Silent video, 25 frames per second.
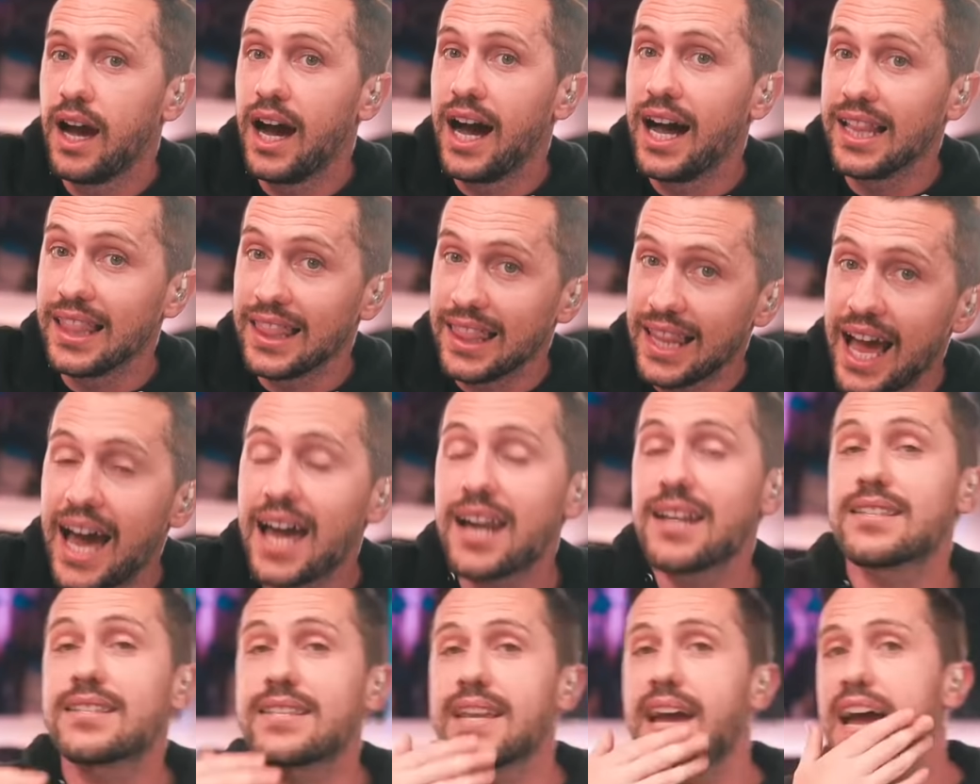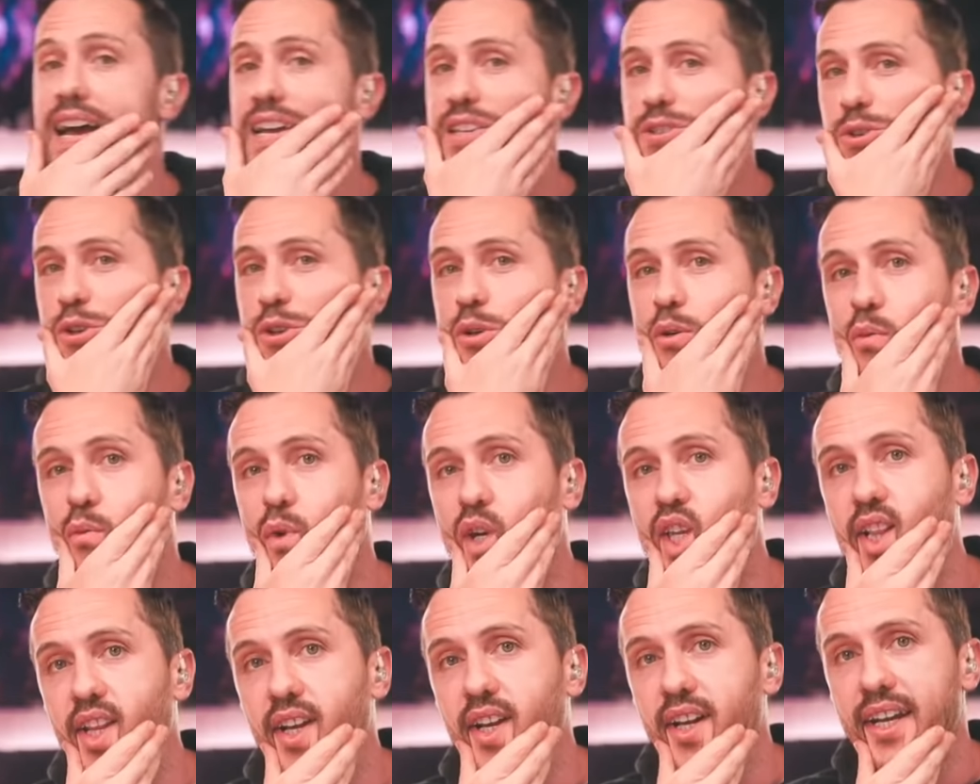a lot of times we,
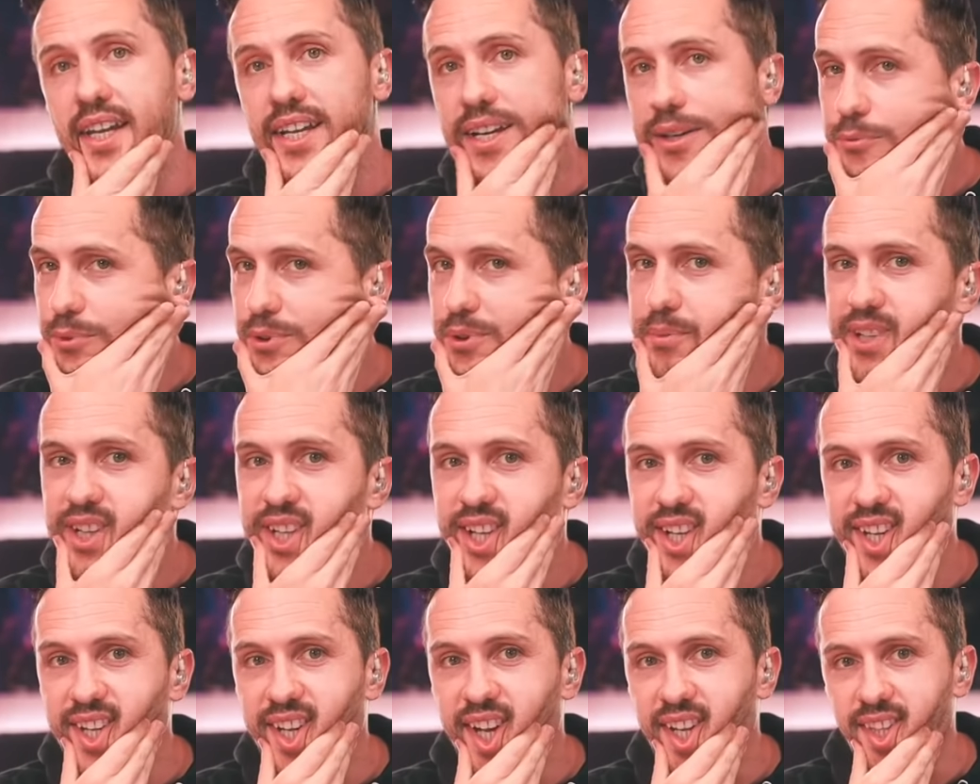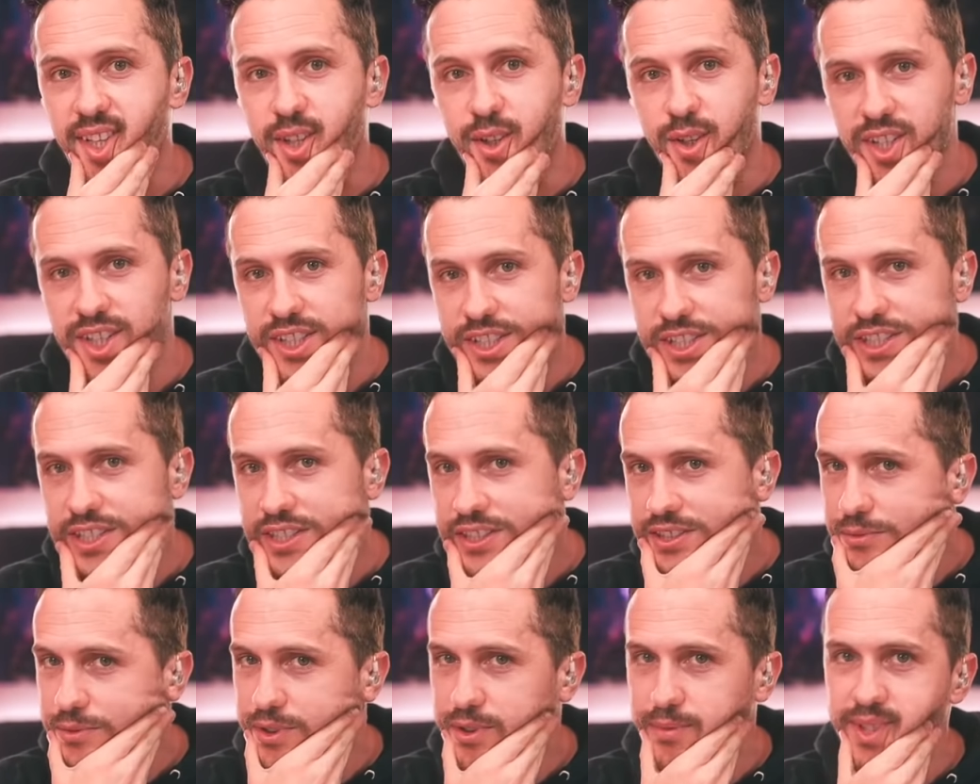we look at we be looking at the
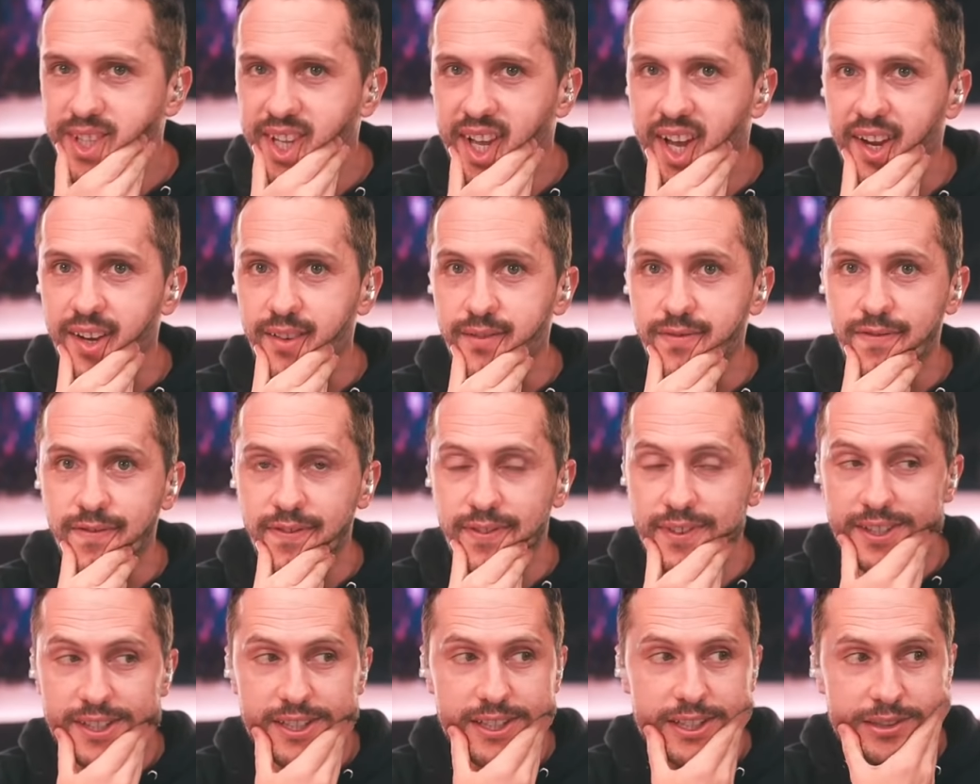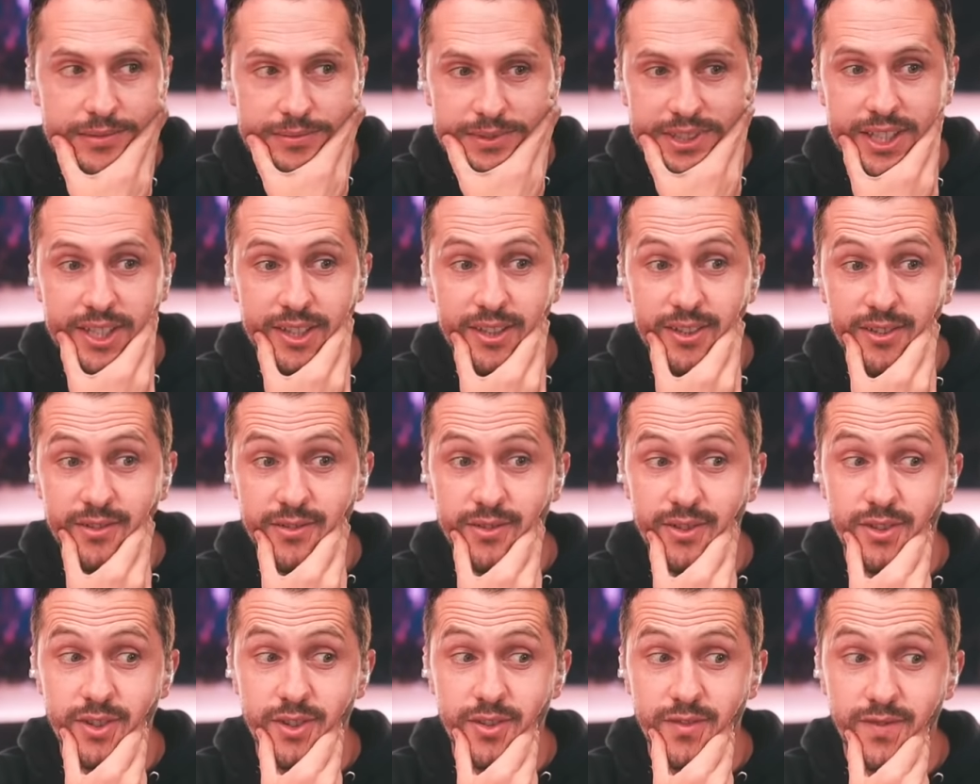Christians and we be like, fam, I don't
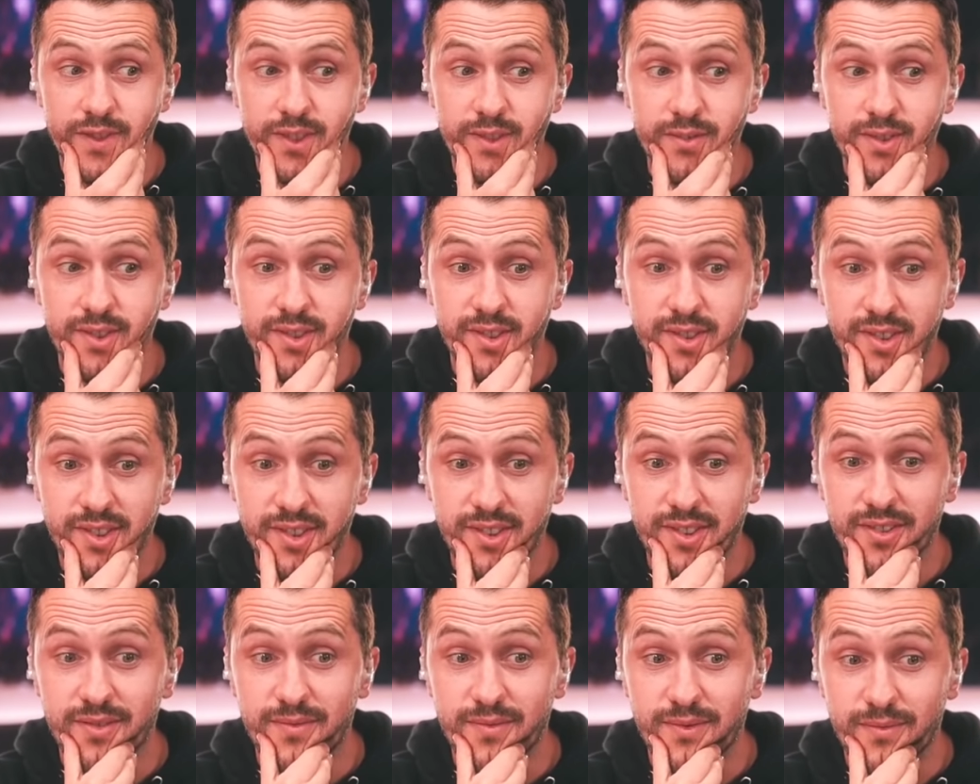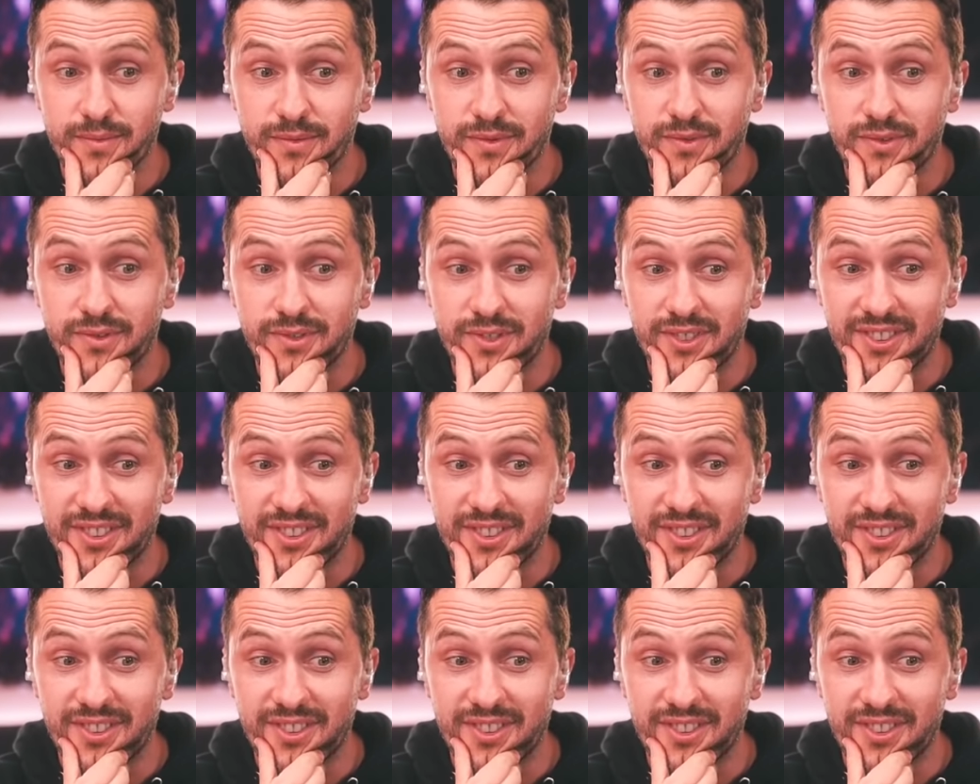know if I want to tell them.